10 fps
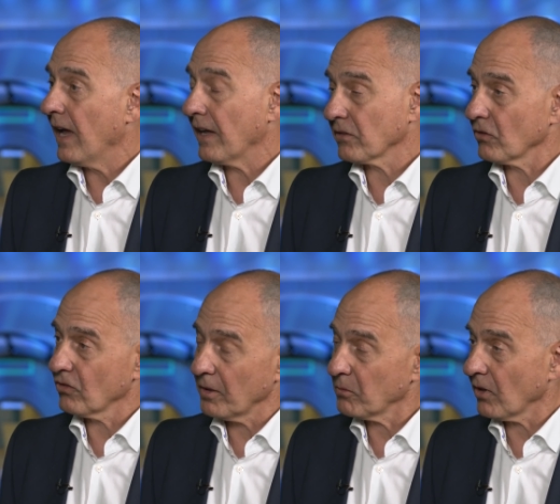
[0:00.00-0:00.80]
At the
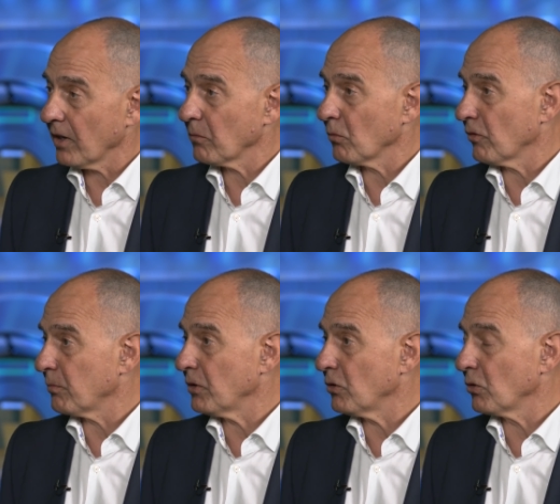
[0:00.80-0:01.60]
same time, we've
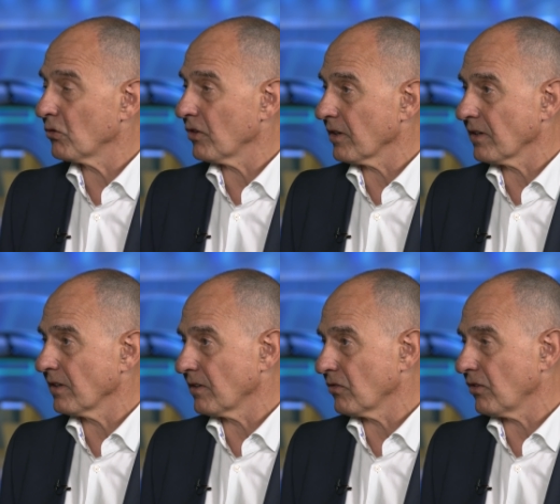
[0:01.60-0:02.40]
been
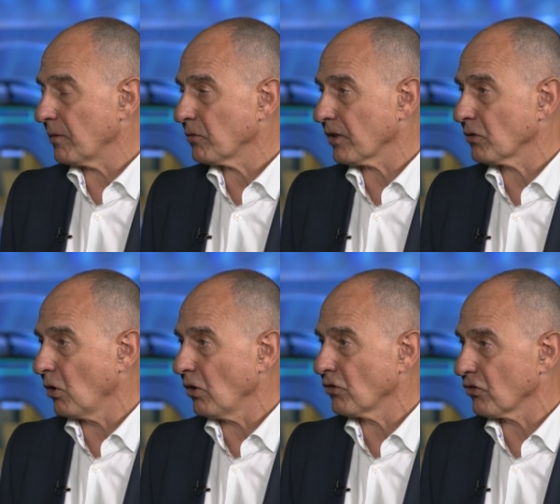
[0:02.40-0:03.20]
using the same
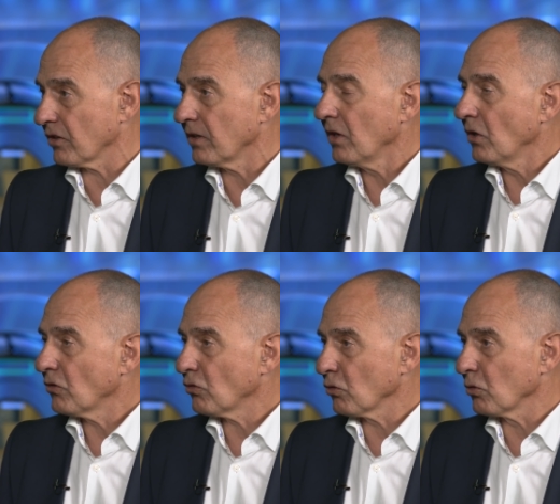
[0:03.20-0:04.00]
technology
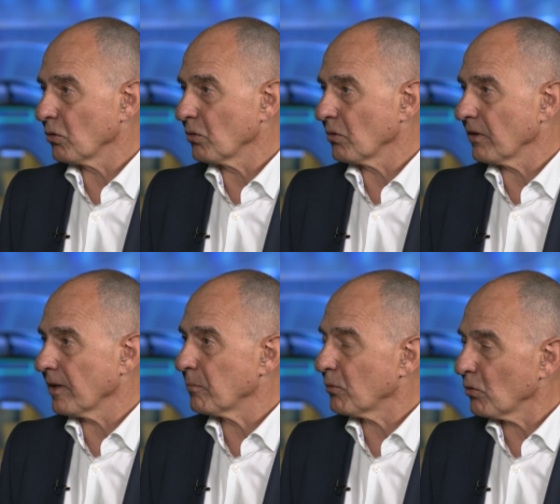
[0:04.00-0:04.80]
to
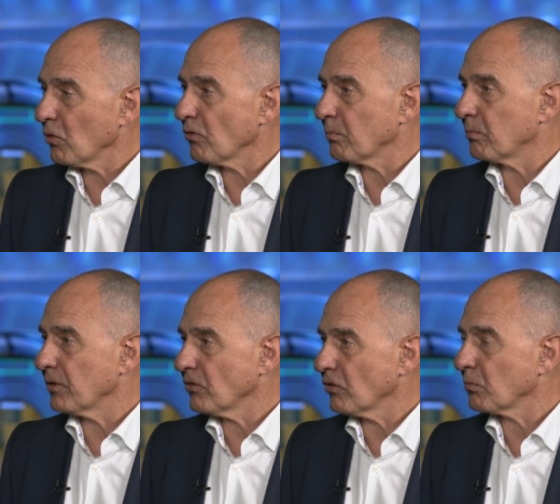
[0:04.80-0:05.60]
improve
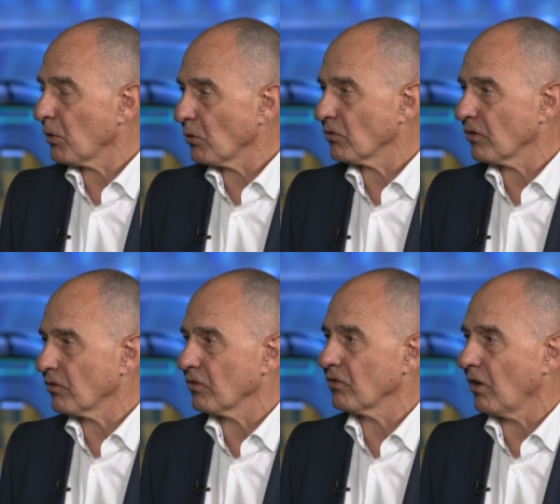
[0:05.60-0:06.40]
business
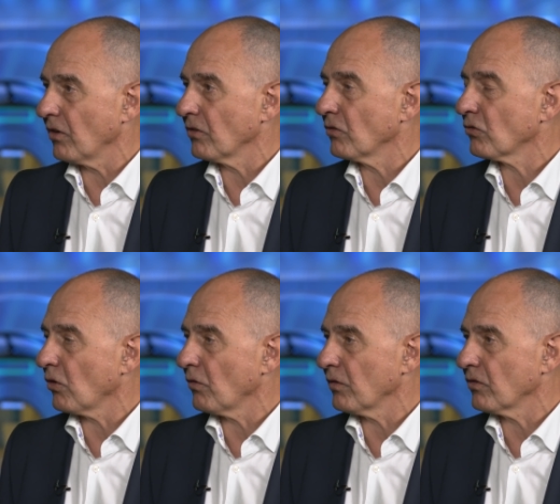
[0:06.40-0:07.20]
processes on
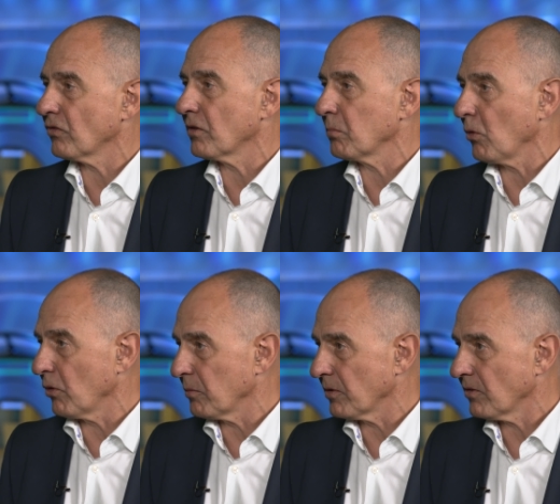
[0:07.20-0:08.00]
service
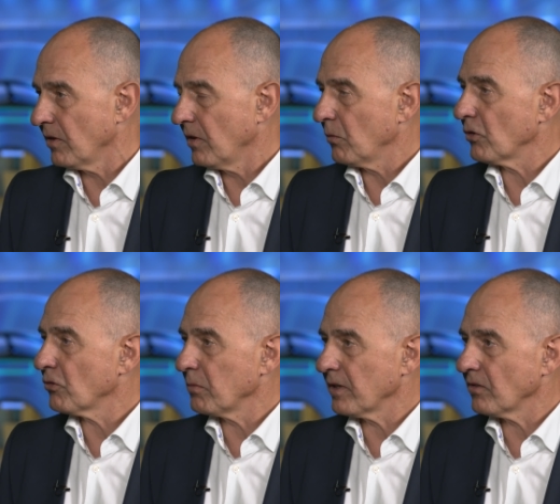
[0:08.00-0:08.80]
deployment,
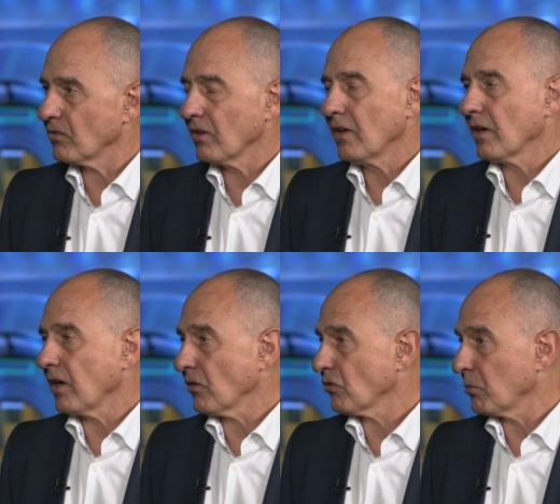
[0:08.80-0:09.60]
which means
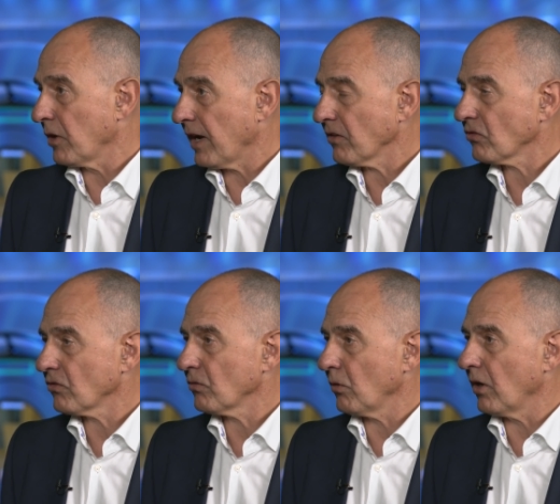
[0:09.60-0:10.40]
customer
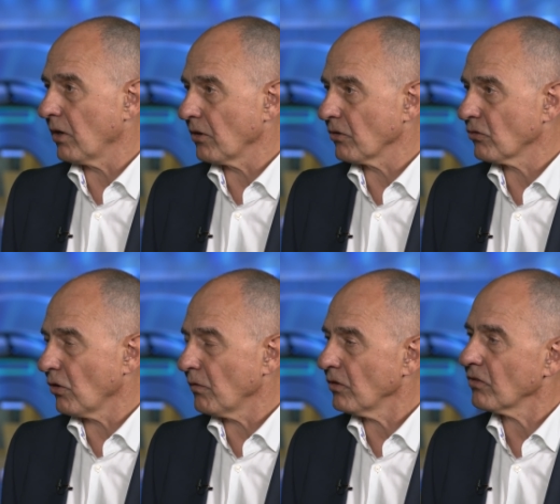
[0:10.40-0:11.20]
asks on a
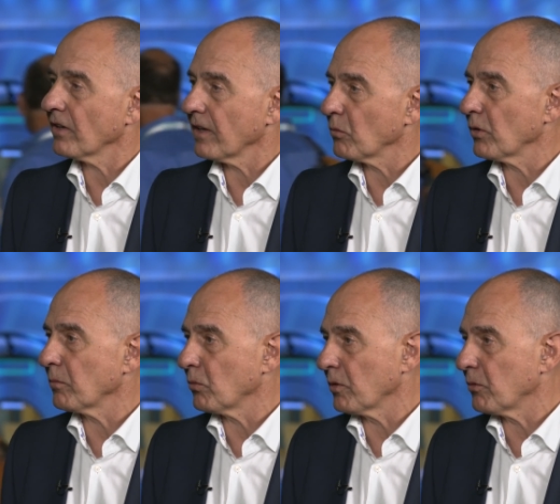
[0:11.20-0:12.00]
service and then
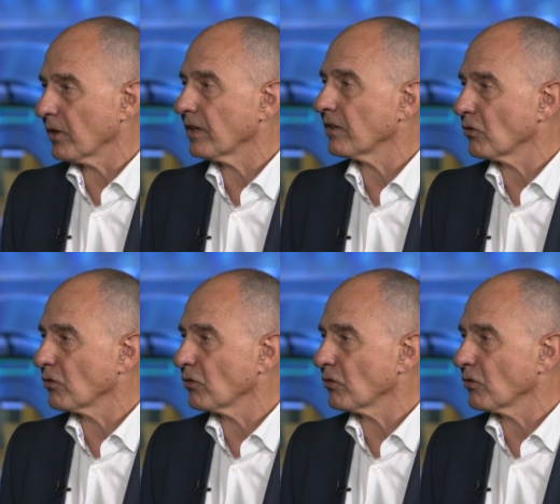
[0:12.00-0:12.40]
we bring it